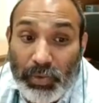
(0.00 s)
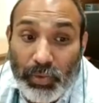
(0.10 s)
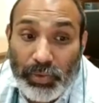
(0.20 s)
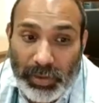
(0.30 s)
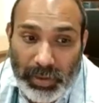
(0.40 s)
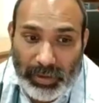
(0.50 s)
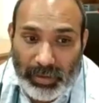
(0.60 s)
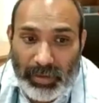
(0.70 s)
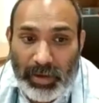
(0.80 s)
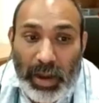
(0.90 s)
2(3).
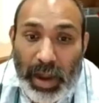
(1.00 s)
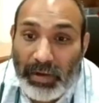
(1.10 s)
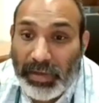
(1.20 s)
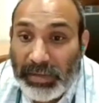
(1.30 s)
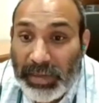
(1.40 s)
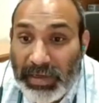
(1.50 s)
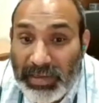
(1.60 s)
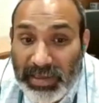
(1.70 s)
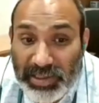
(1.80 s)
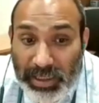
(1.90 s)
And then there is
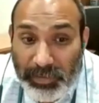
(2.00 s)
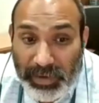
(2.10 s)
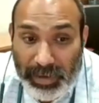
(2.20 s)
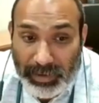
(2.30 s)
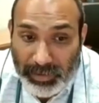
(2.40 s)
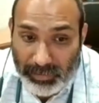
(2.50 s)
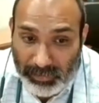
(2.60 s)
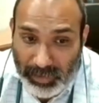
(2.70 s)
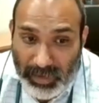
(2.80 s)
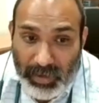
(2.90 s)
a judgment debtor.
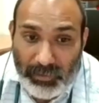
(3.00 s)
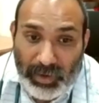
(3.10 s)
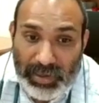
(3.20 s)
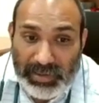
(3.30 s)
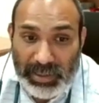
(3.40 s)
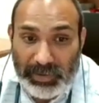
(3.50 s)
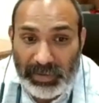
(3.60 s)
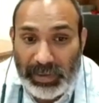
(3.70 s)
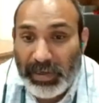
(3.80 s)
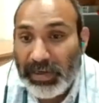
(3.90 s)
What is
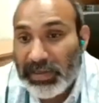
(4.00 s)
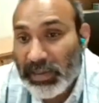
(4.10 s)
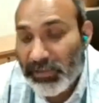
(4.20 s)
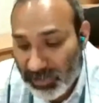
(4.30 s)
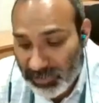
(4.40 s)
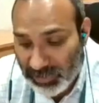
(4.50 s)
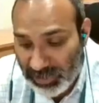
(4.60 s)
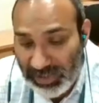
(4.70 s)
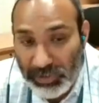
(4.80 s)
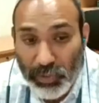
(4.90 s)
judgment debtor? It is given under
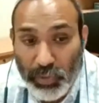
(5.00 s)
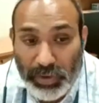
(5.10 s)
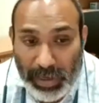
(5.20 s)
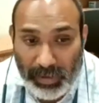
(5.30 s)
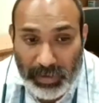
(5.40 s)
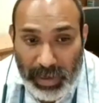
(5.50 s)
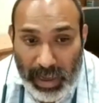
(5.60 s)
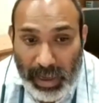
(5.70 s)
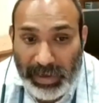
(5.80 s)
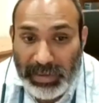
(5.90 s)
section 2(10),
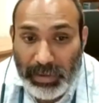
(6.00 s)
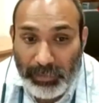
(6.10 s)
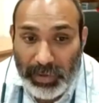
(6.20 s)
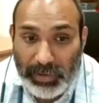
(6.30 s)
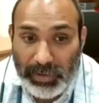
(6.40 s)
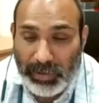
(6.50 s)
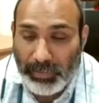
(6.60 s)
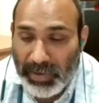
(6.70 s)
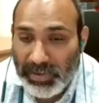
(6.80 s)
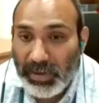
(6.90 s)
against the
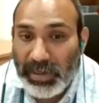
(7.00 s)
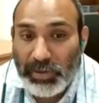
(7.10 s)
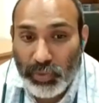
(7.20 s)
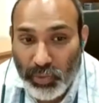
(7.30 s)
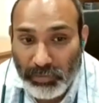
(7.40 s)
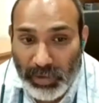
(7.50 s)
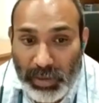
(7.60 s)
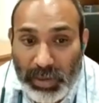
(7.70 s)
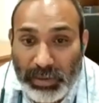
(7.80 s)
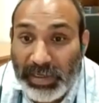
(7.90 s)
person against whom
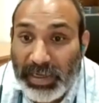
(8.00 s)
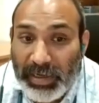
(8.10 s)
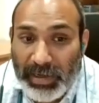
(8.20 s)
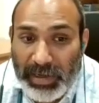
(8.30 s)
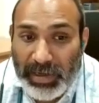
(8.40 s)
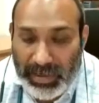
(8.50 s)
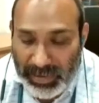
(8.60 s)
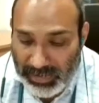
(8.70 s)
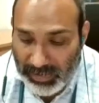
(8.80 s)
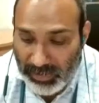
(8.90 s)
the decree
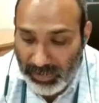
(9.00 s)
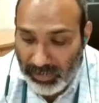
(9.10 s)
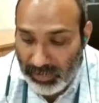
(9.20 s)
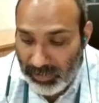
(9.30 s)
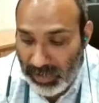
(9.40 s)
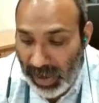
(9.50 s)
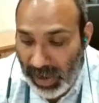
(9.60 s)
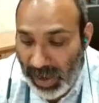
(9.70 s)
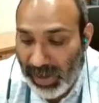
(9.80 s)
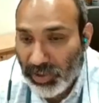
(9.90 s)
is
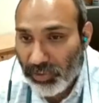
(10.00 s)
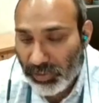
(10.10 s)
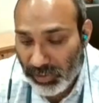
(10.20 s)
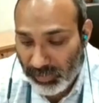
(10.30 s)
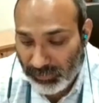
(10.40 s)
executed.